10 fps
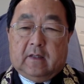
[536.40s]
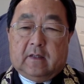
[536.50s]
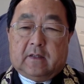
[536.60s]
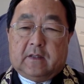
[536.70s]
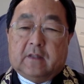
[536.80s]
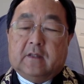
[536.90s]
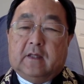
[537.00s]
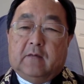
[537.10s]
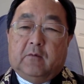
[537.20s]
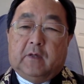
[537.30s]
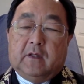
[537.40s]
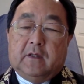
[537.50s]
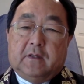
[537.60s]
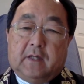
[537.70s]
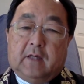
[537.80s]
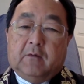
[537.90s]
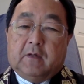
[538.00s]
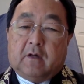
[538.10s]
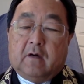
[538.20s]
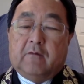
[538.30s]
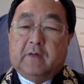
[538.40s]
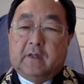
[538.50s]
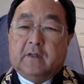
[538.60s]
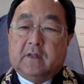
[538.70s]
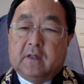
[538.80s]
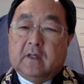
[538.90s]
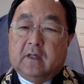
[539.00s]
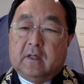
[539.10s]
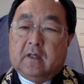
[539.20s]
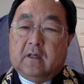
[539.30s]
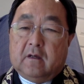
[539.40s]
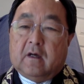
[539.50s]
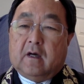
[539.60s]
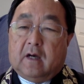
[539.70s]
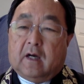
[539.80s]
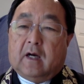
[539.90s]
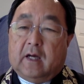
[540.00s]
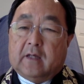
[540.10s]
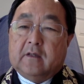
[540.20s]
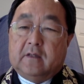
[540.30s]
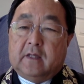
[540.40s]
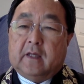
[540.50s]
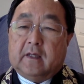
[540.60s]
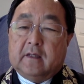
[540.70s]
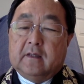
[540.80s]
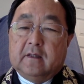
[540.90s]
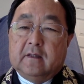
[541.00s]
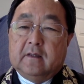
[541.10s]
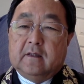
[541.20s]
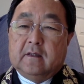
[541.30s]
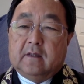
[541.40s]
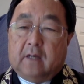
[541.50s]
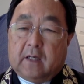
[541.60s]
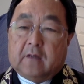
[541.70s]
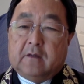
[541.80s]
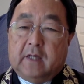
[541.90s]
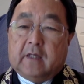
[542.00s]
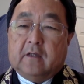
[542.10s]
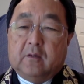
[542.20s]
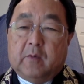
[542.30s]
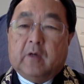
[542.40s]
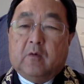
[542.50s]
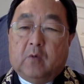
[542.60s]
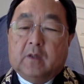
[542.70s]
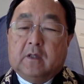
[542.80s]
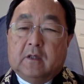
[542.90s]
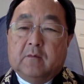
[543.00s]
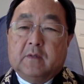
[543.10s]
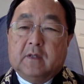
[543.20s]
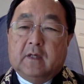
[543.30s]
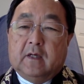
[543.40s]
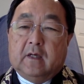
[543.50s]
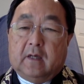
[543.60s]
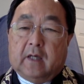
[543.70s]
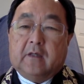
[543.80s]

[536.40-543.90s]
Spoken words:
such that we can say with confidence, I could take it. I could take it no matter what comes. I